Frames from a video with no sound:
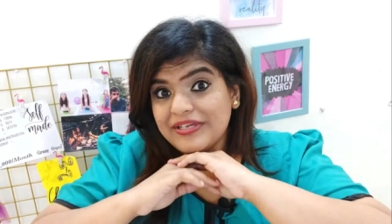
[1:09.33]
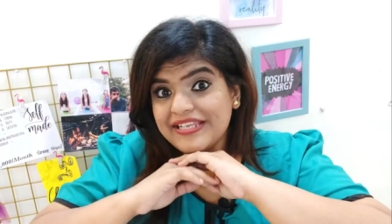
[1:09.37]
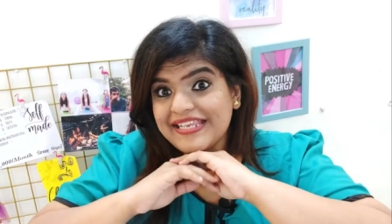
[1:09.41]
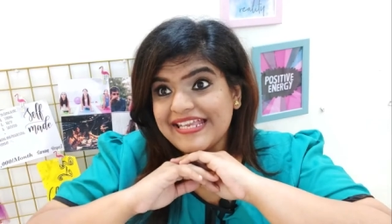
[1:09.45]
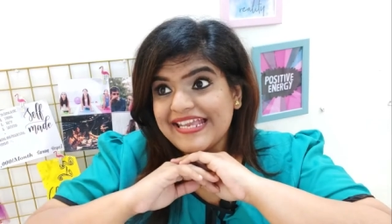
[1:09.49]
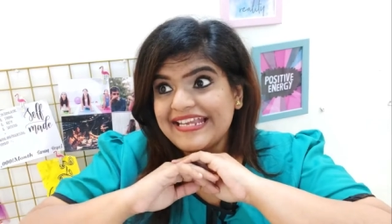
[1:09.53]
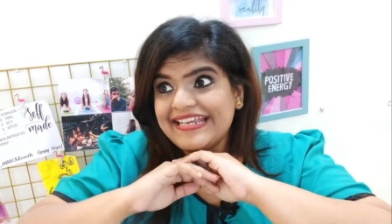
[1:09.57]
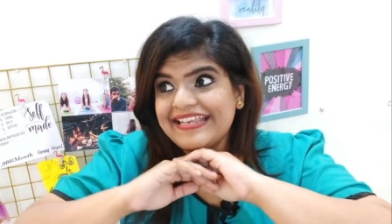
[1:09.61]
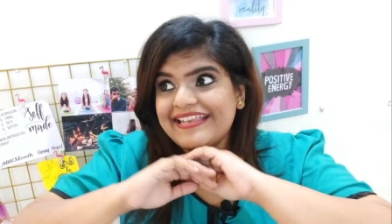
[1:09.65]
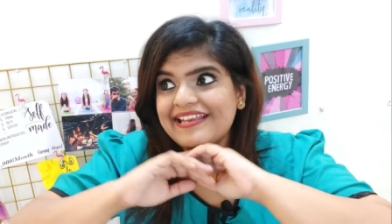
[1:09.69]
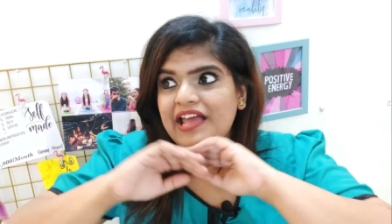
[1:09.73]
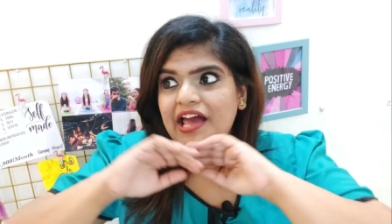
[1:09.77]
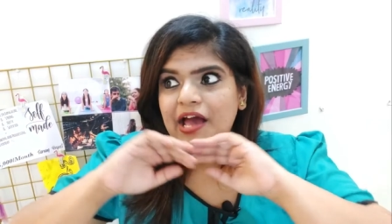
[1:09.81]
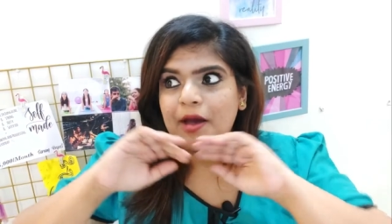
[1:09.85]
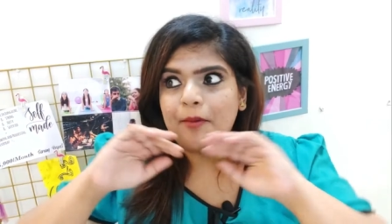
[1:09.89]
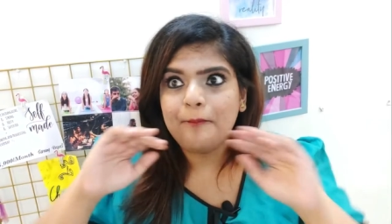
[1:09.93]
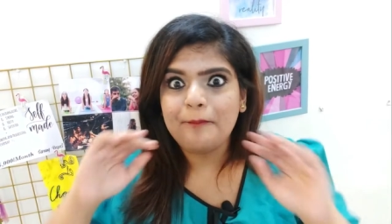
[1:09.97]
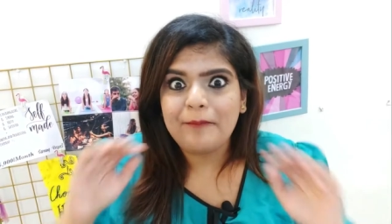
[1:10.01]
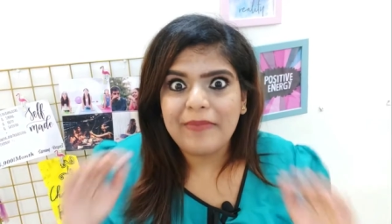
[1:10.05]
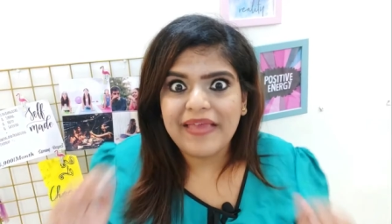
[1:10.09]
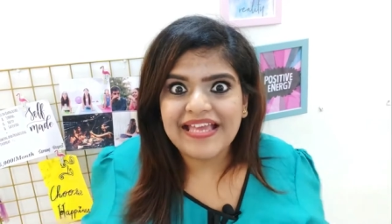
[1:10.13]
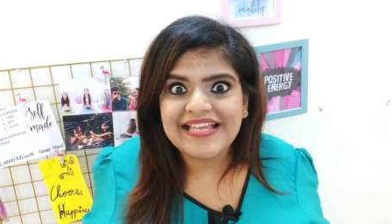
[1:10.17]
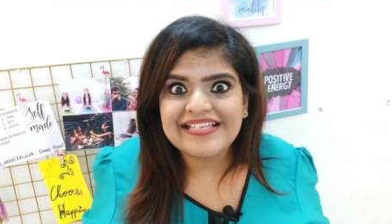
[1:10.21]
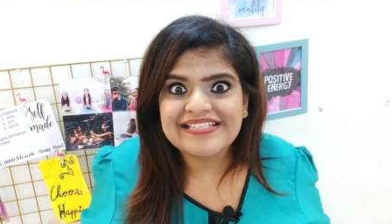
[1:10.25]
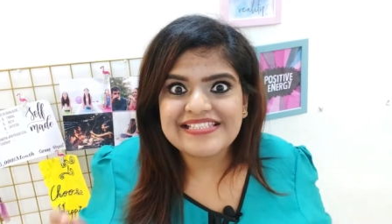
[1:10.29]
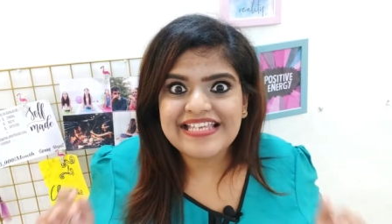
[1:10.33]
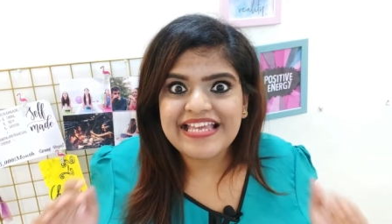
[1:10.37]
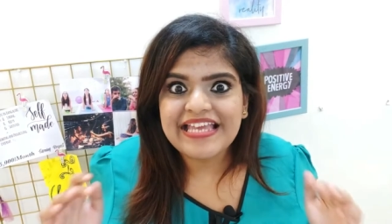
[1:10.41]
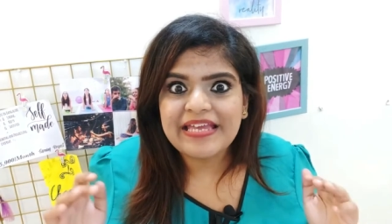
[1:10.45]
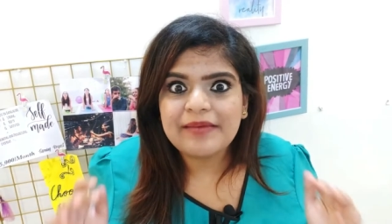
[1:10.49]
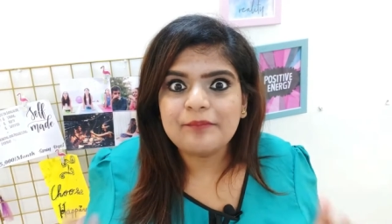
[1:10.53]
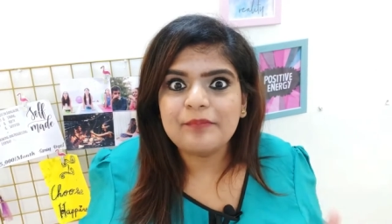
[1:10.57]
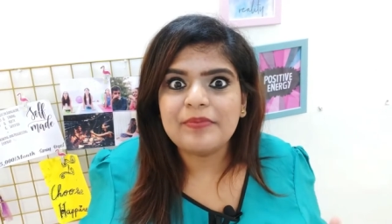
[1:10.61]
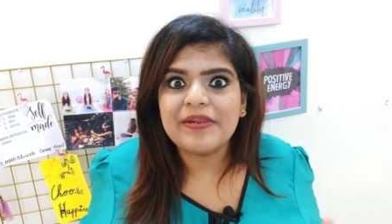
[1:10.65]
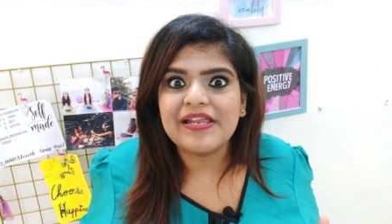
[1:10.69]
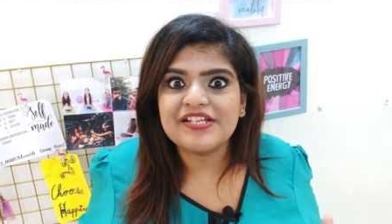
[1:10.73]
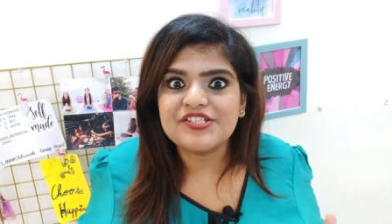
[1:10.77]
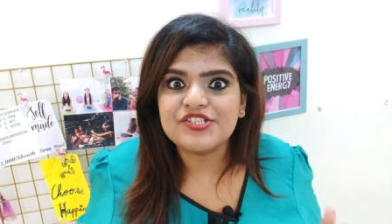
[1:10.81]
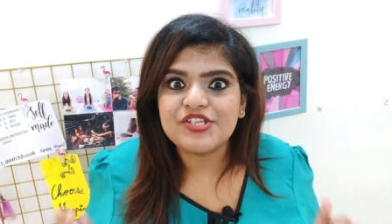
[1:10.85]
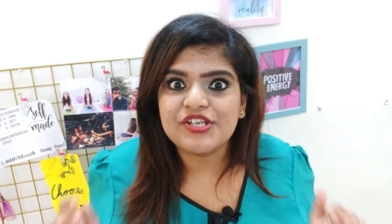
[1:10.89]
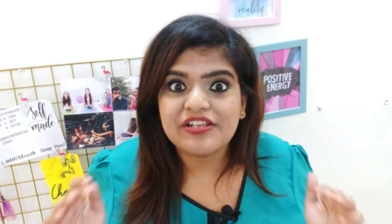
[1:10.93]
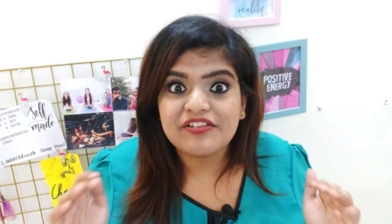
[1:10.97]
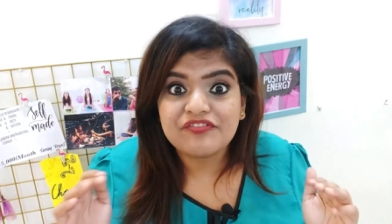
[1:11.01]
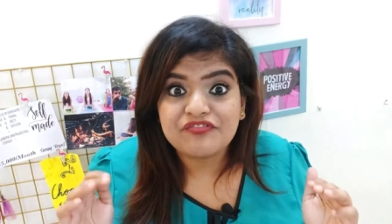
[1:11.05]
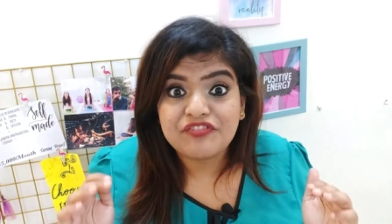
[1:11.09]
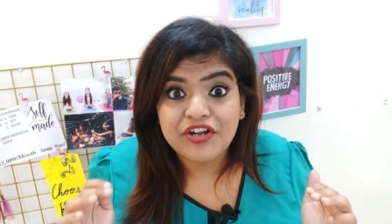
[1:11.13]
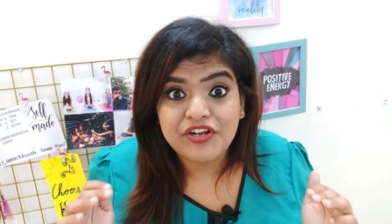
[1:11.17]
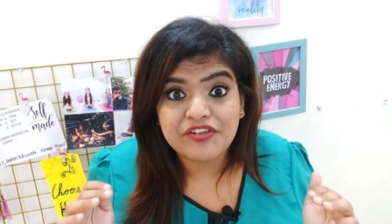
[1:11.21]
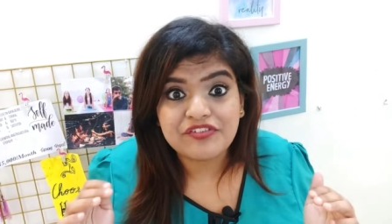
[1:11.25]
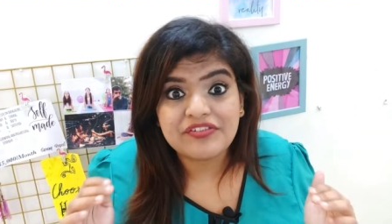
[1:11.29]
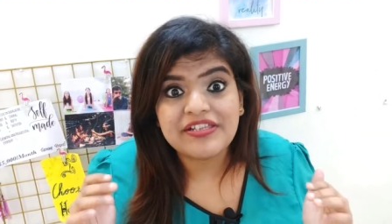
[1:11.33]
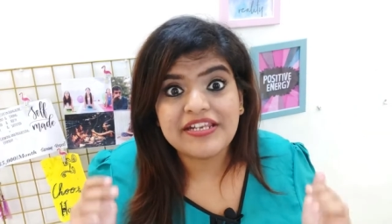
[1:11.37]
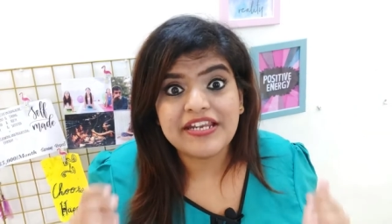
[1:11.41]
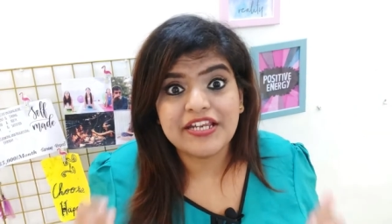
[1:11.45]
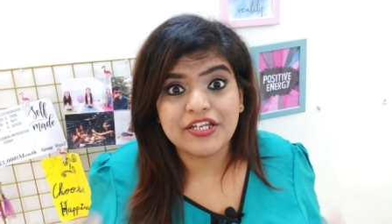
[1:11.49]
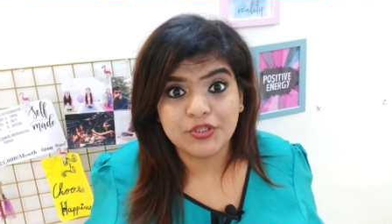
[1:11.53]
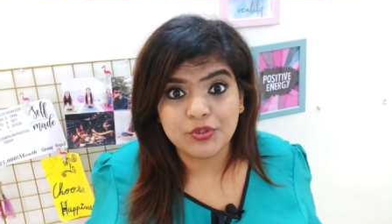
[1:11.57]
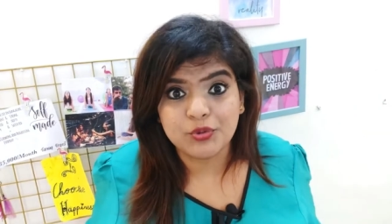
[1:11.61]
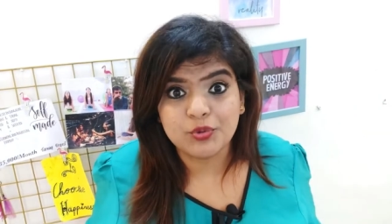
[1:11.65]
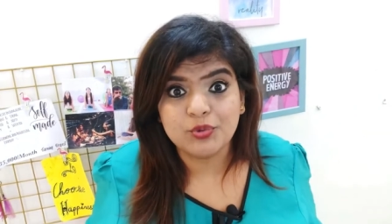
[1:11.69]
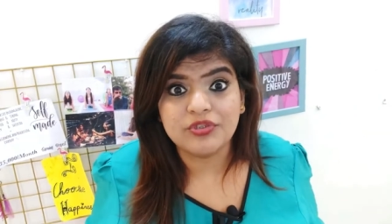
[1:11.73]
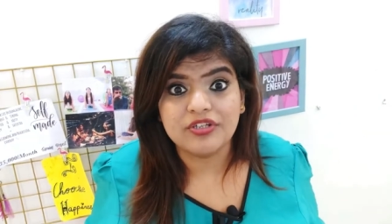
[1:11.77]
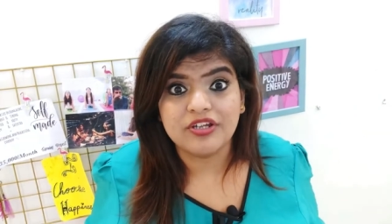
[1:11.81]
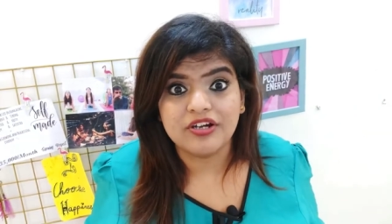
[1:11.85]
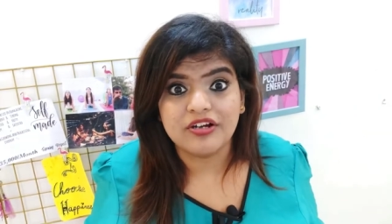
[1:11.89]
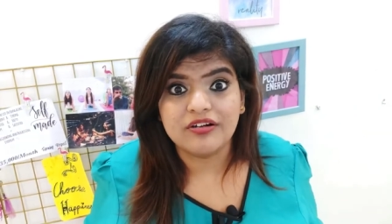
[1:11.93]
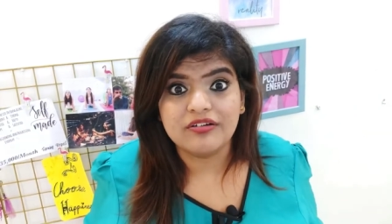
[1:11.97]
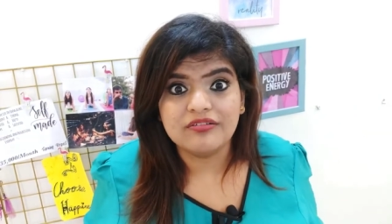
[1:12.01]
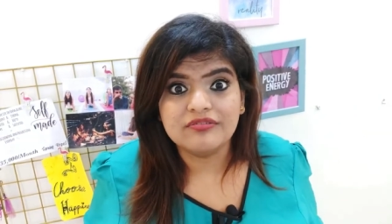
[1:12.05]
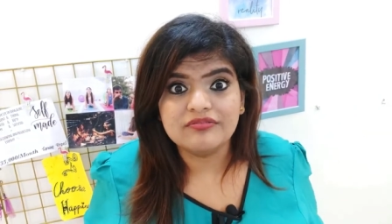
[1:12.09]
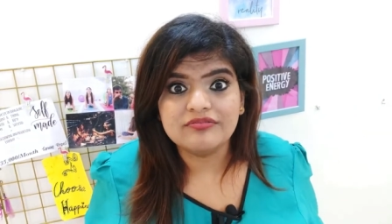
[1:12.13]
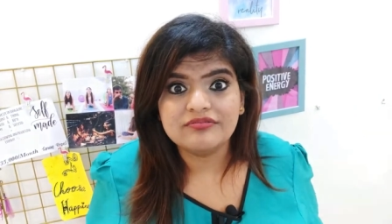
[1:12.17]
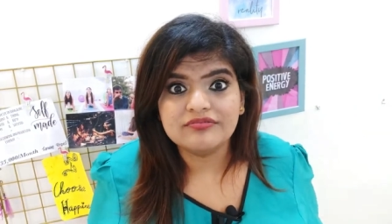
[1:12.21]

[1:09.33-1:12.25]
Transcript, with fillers: to create an amazing impression in front of the recruiter.